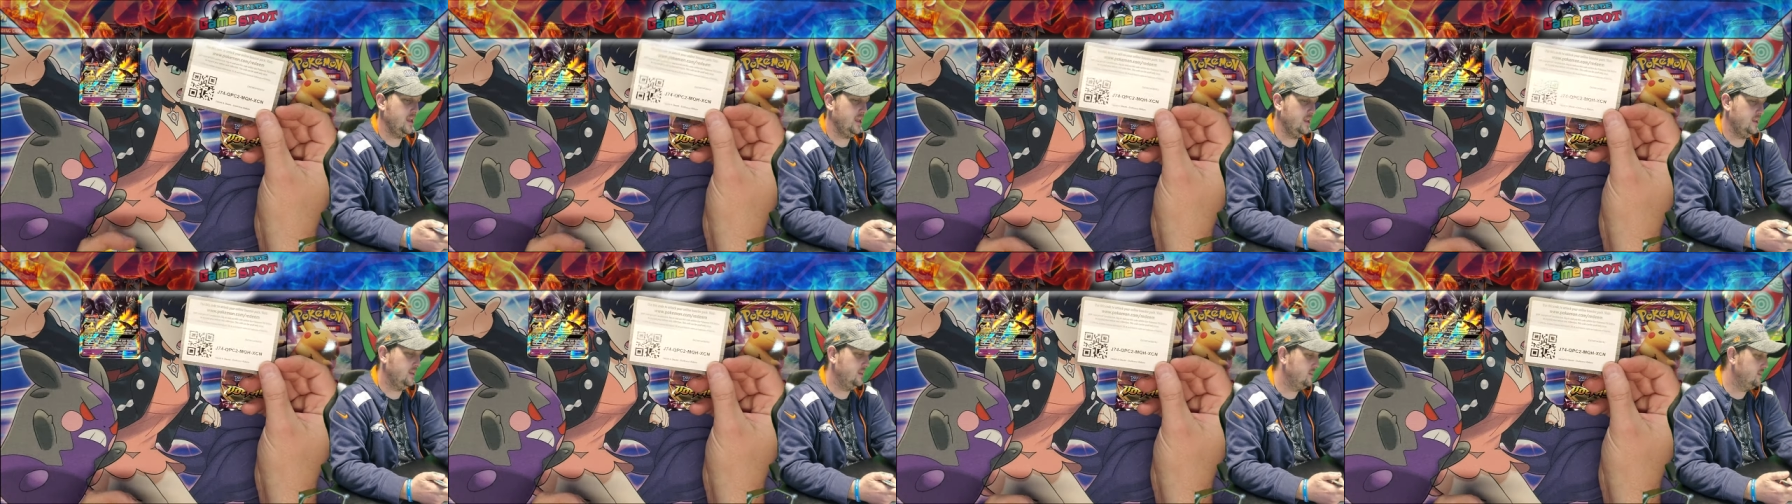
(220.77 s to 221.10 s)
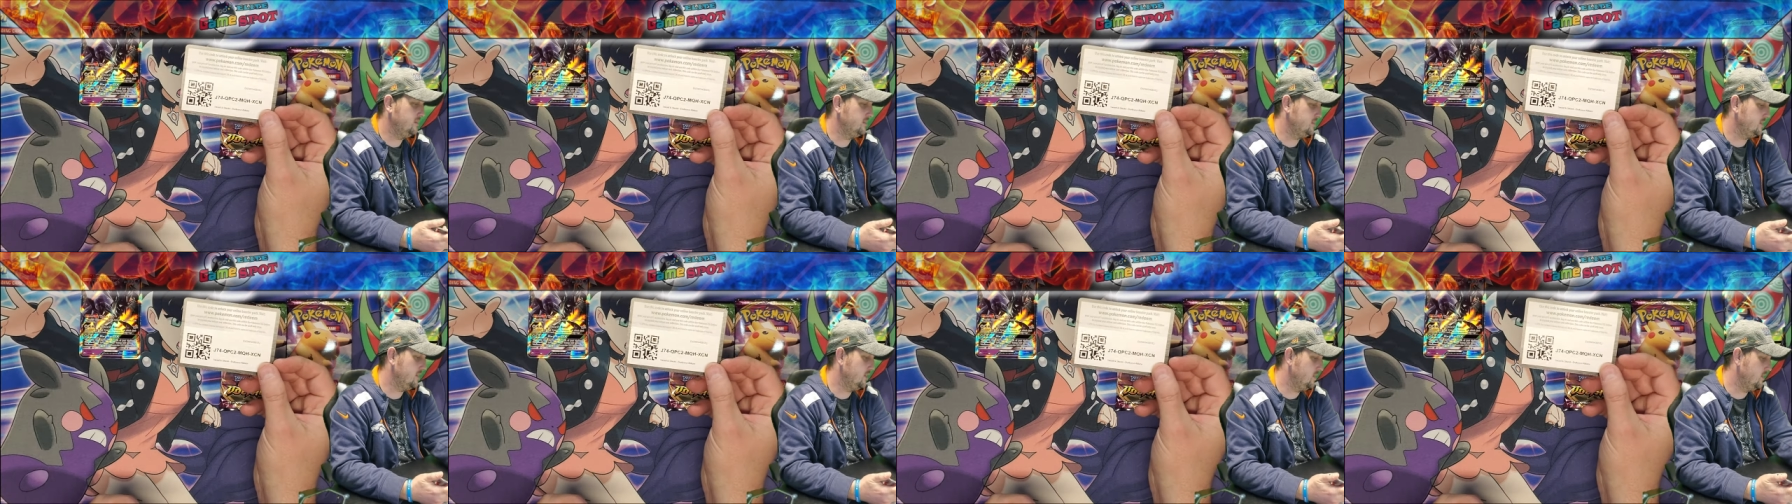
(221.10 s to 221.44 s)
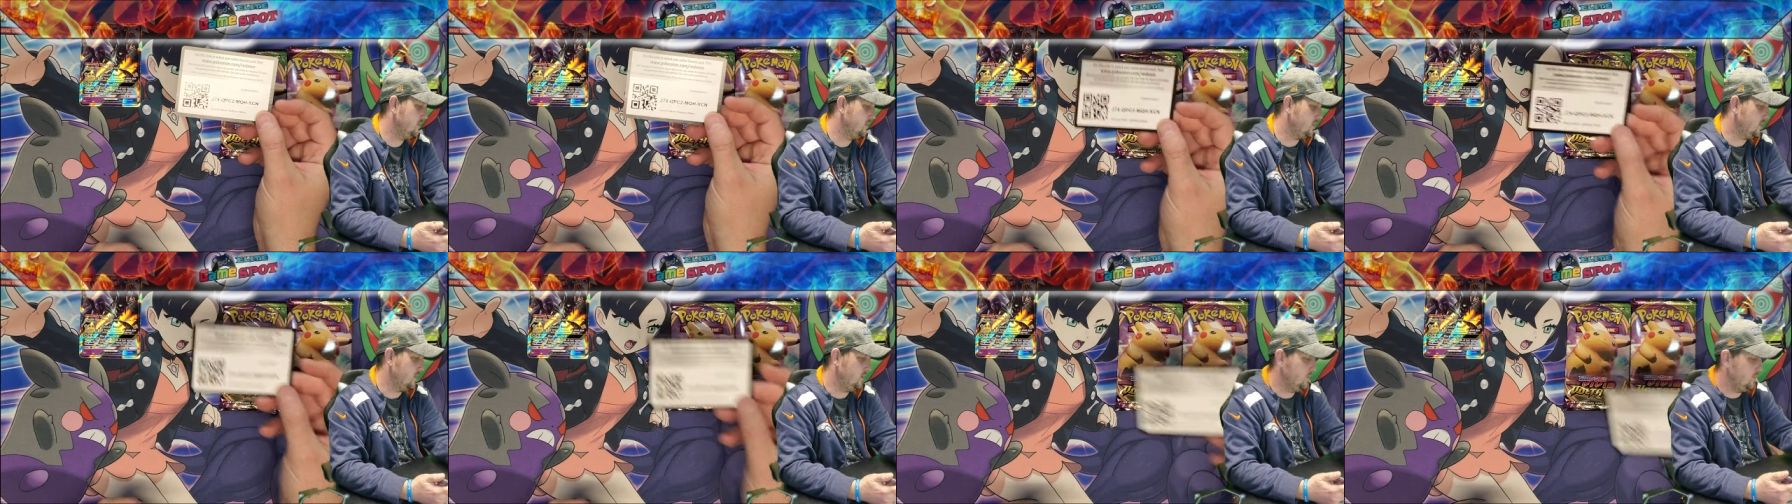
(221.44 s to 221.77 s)
and
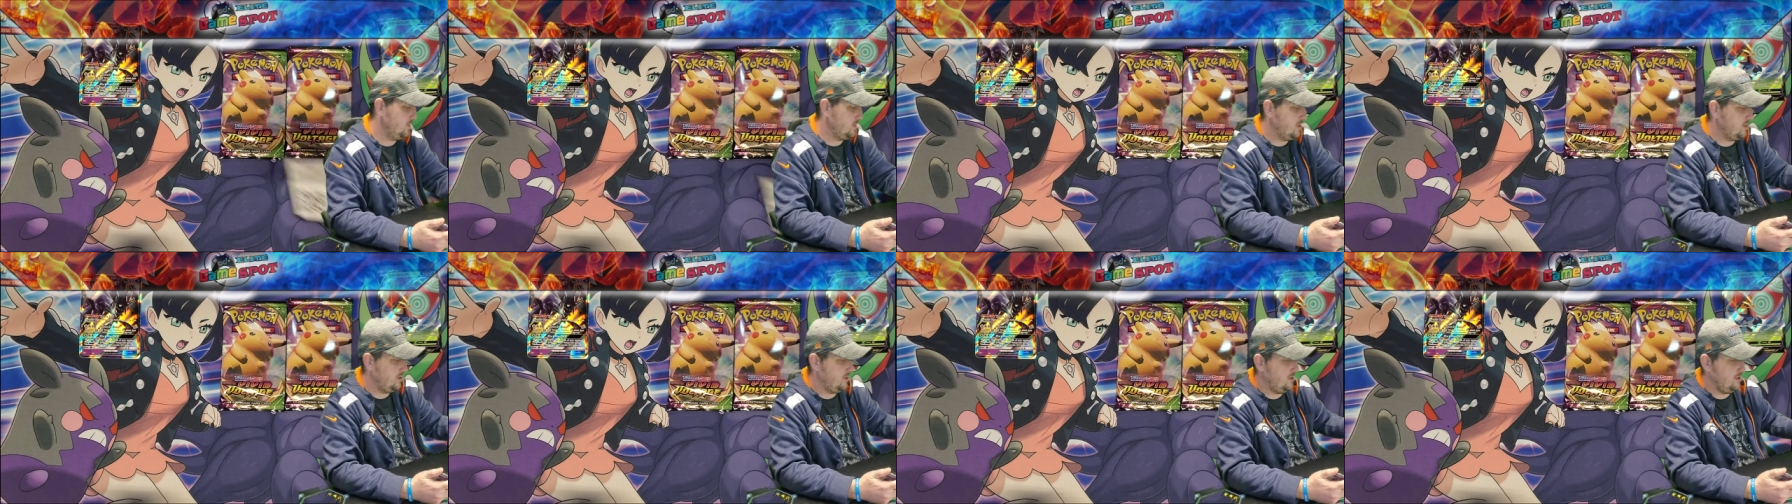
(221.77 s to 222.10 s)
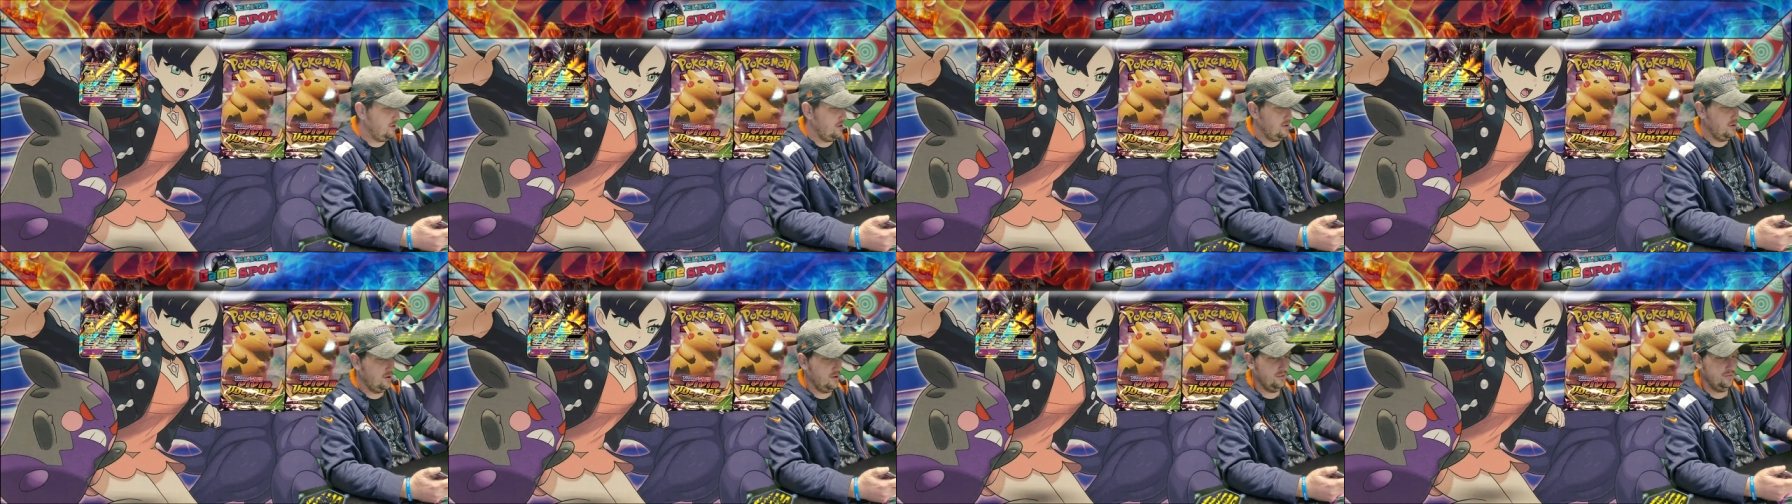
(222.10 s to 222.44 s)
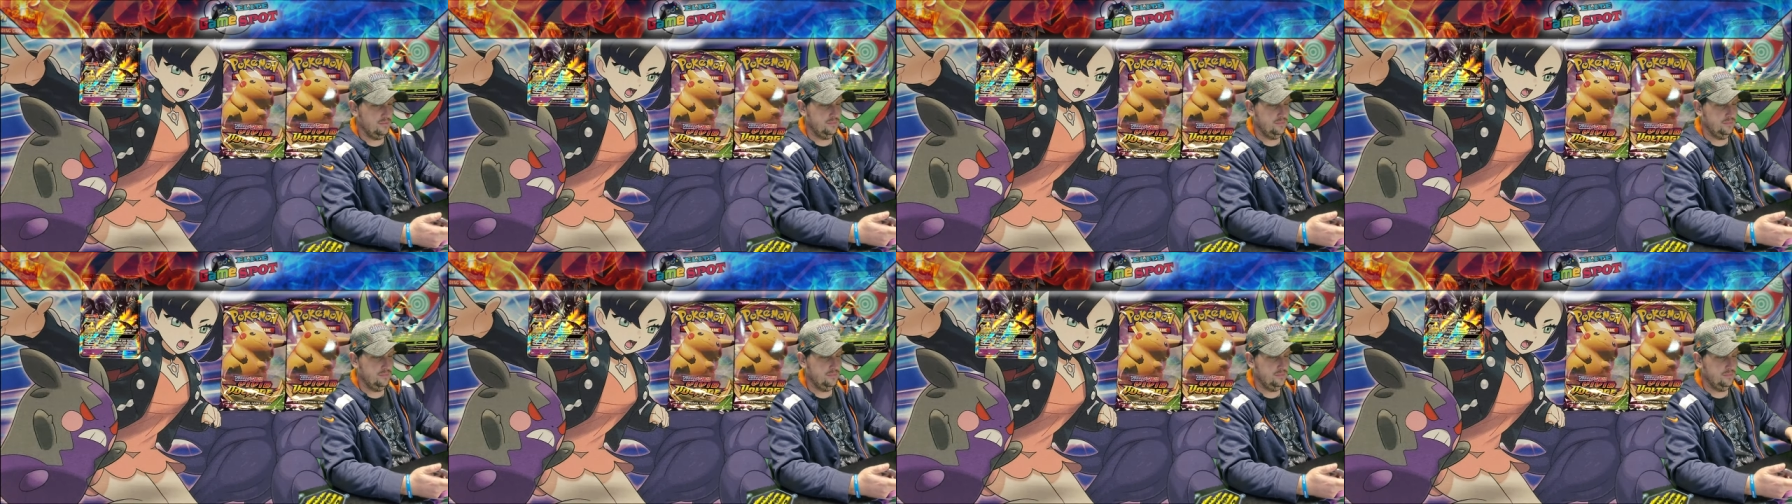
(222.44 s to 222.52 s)
a code card.